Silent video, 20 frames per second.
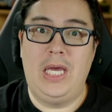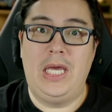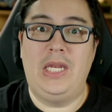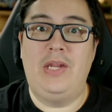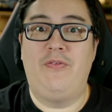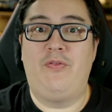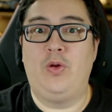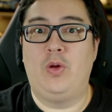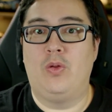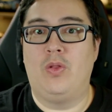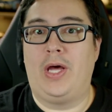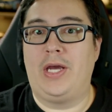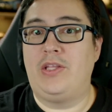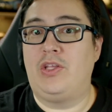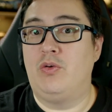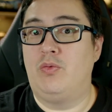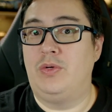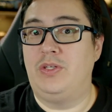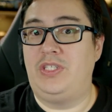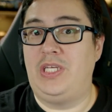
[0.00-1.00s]
And if you'd like
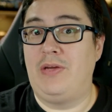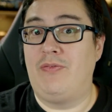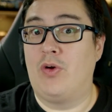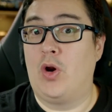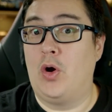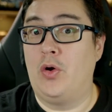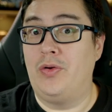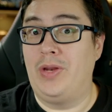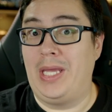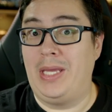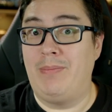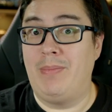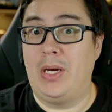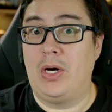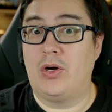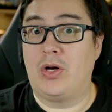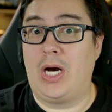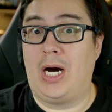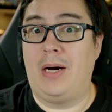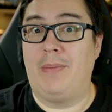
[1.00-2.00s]
to receive your own
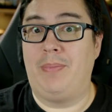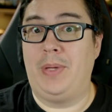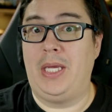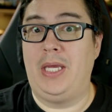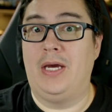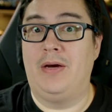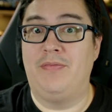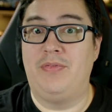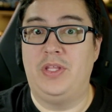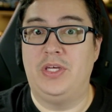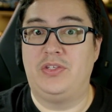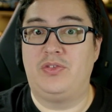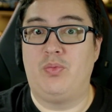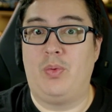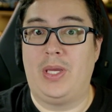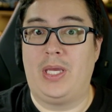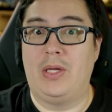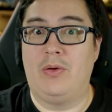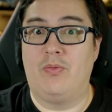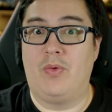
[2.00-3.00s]
email copy of This
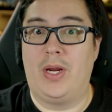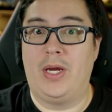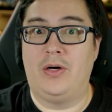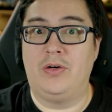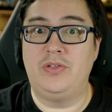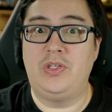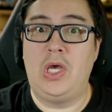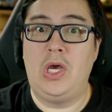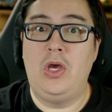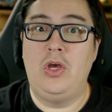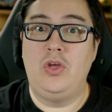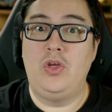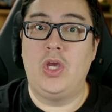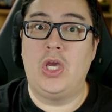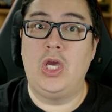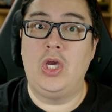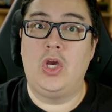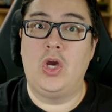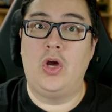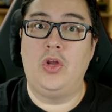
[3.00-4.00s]
Week in Rails,
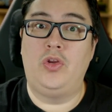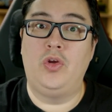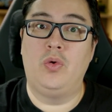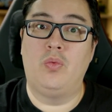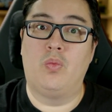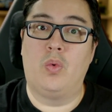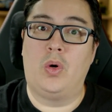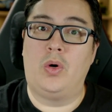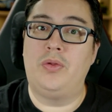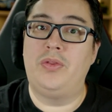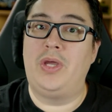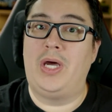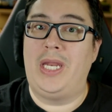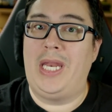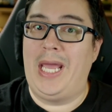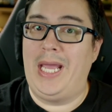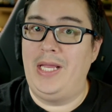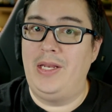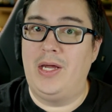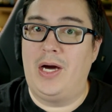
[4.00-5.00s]
you can go to
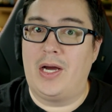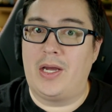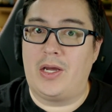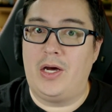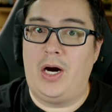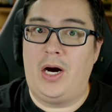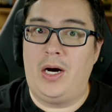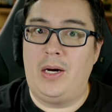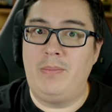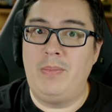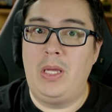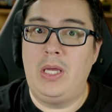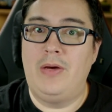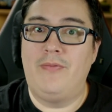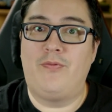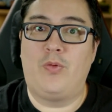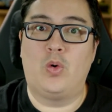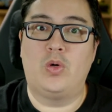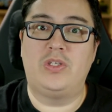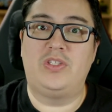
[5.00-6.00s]
world.hey.com
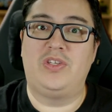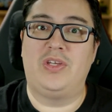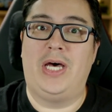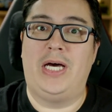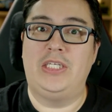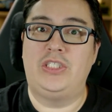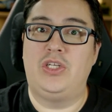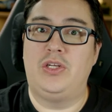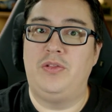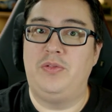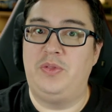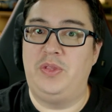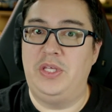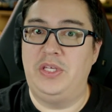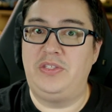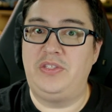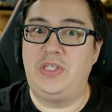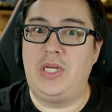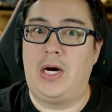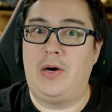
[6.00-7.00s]
forward slash
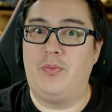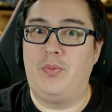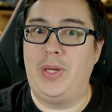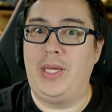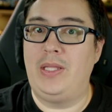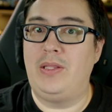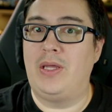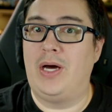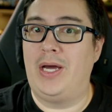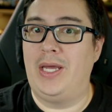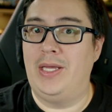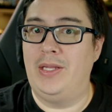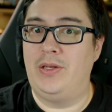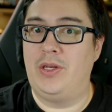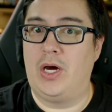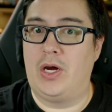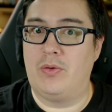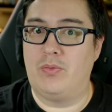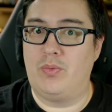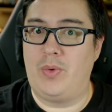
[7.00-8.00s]

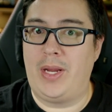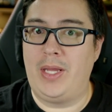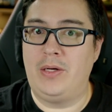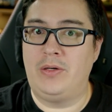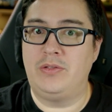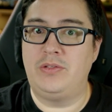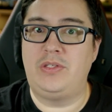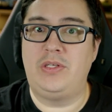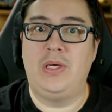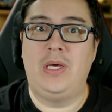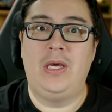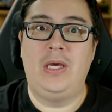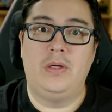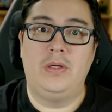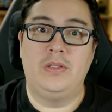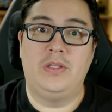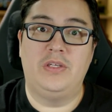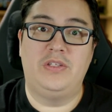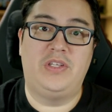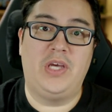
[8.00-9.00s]
this.week.in.rails
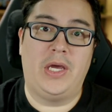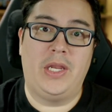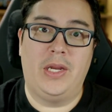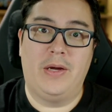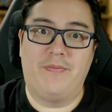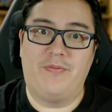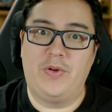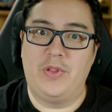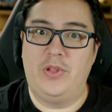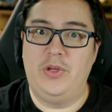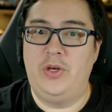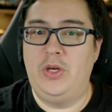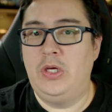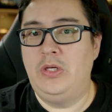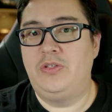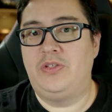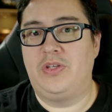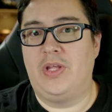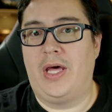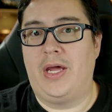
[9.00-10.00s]
to sign up for the
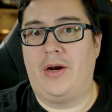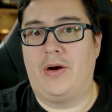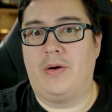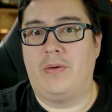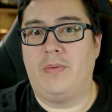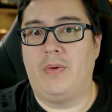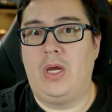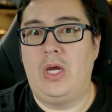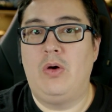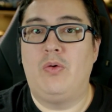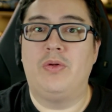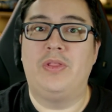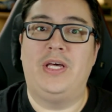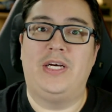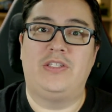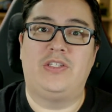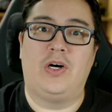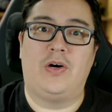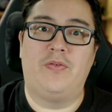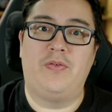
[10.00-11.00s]
newsletter. Well,
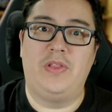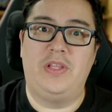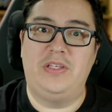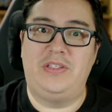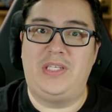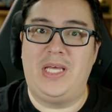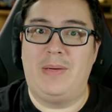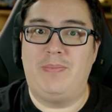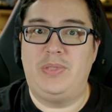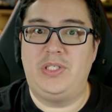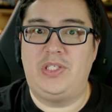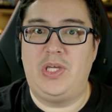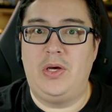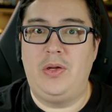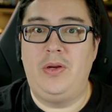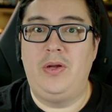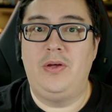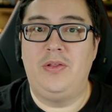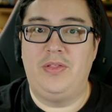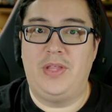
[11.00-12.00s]
that's all for this
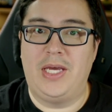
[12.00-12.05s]
episode.